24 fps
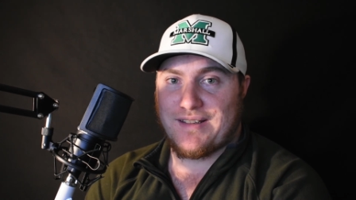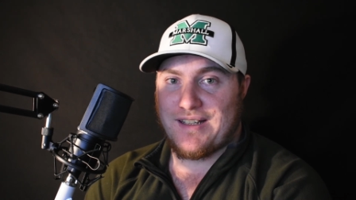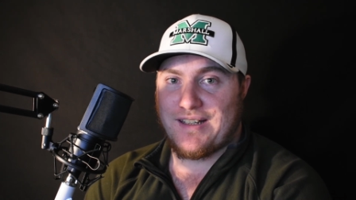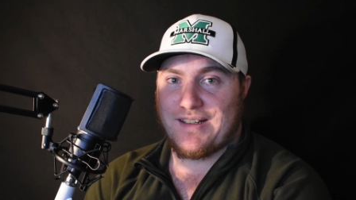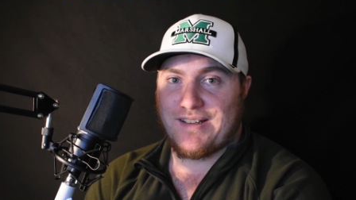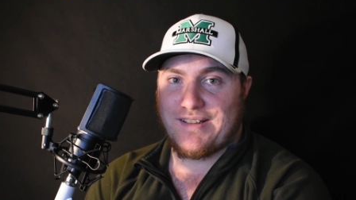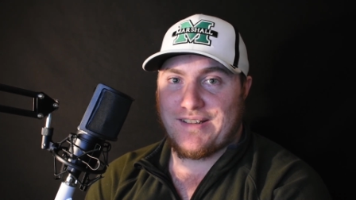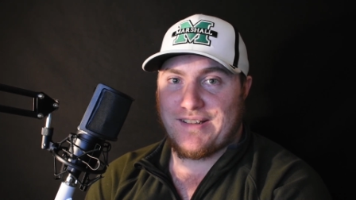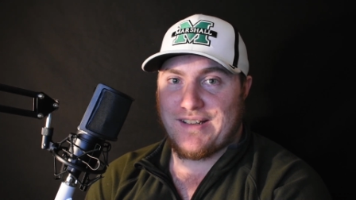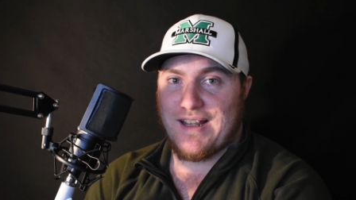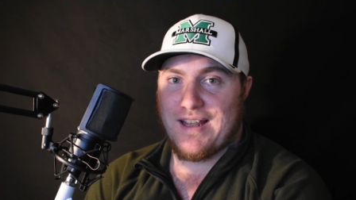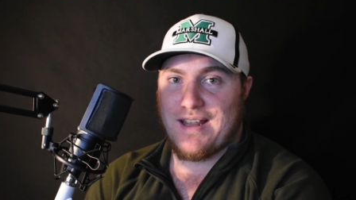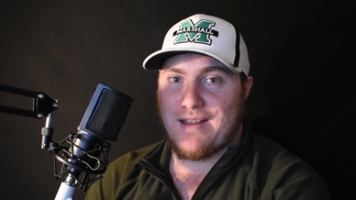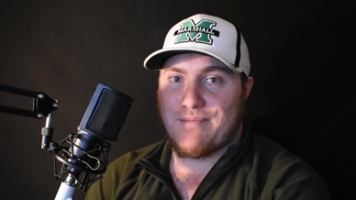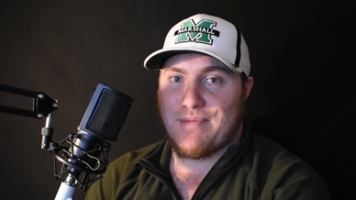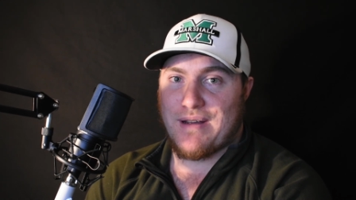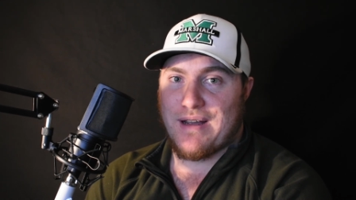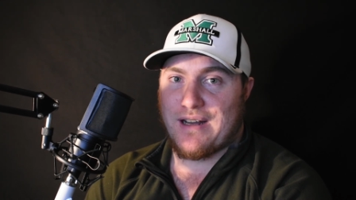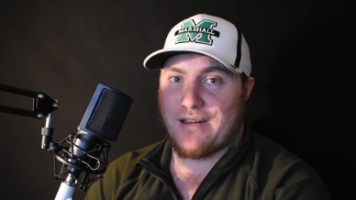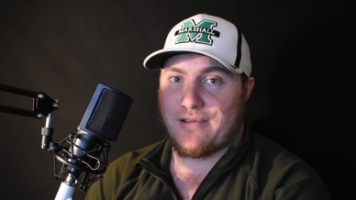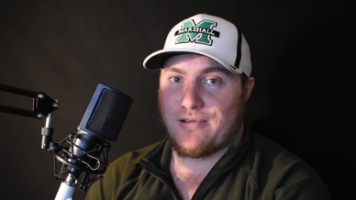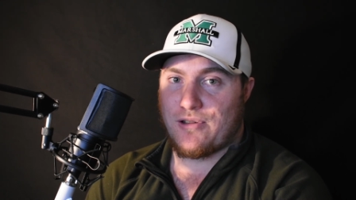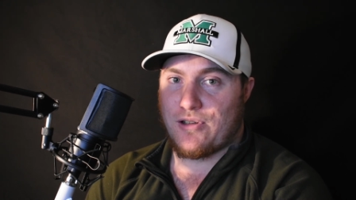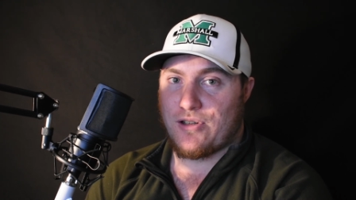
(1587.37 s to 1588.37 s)
this same
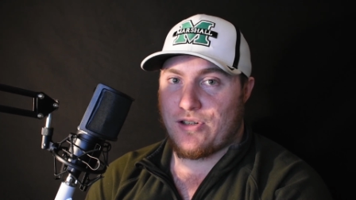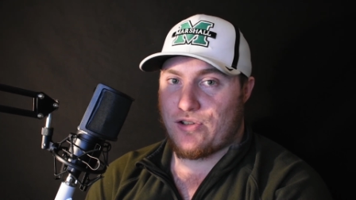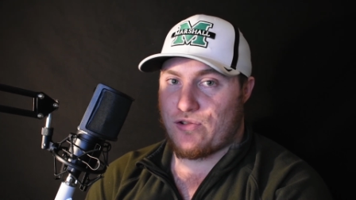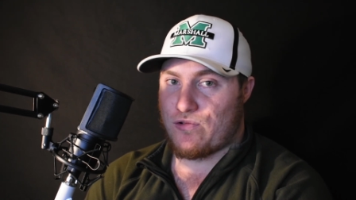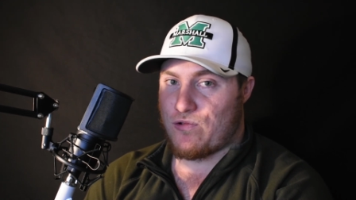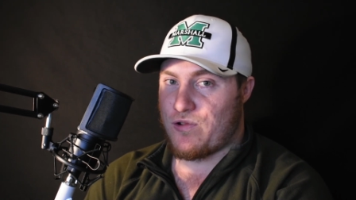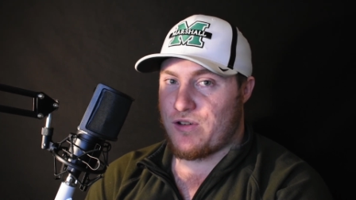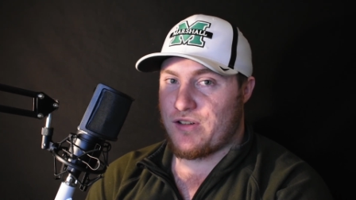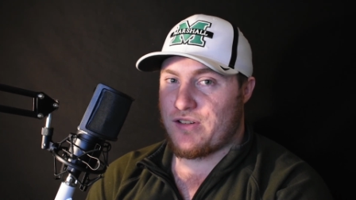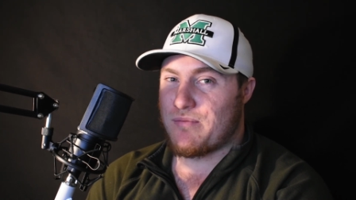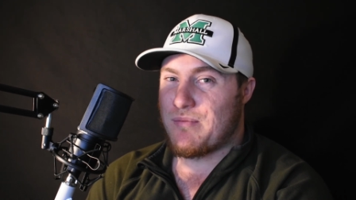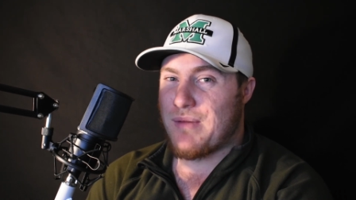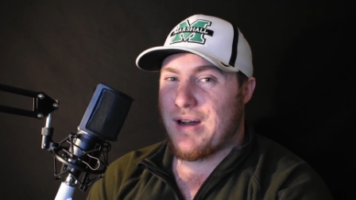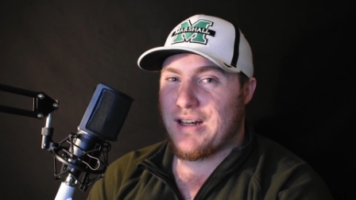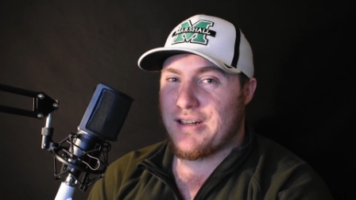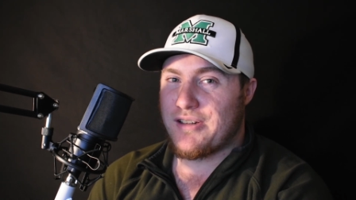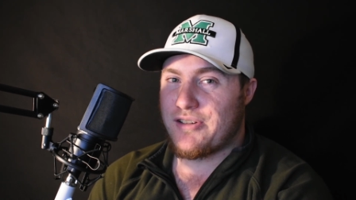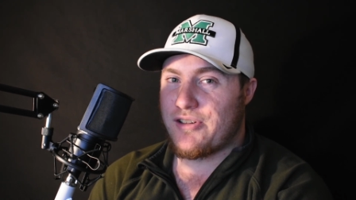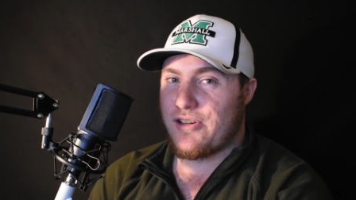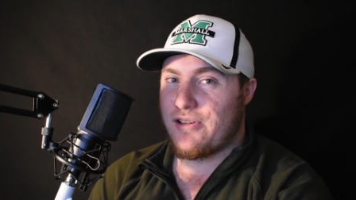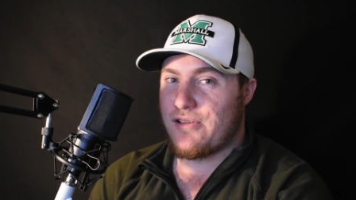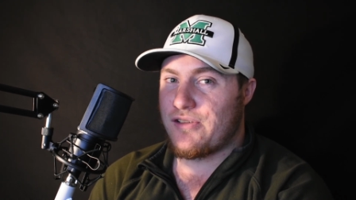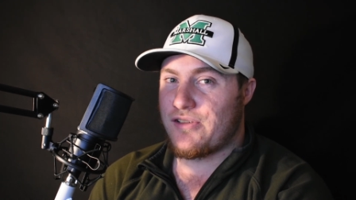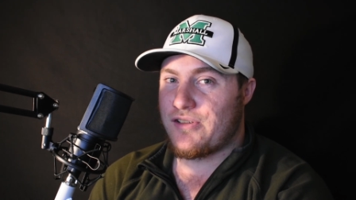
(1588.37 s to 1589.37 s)
outlook towards
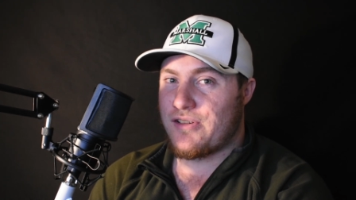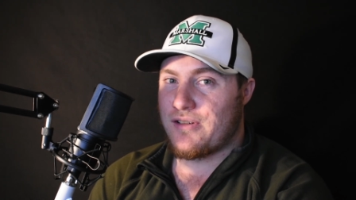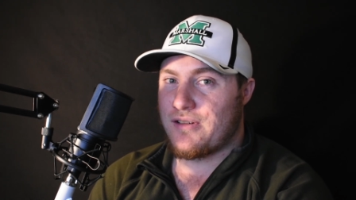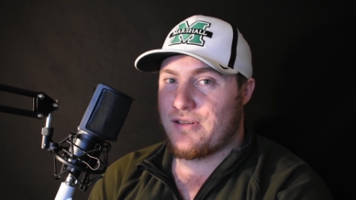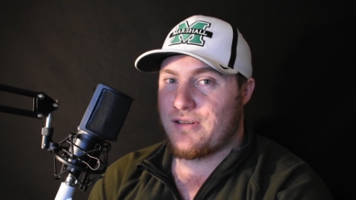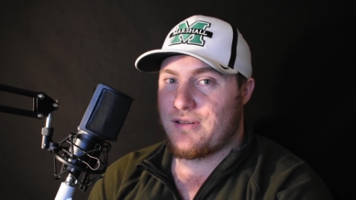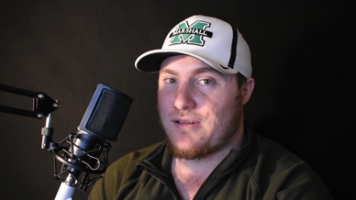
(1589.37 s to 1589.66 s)
monsters?